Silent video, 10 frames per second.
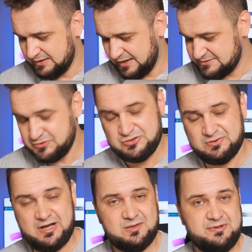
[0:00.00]
As
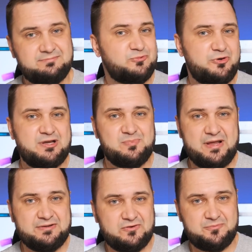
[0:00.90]
usual, I'll be doing
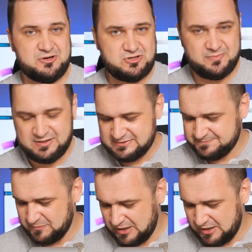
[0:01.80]
plenty of measurements.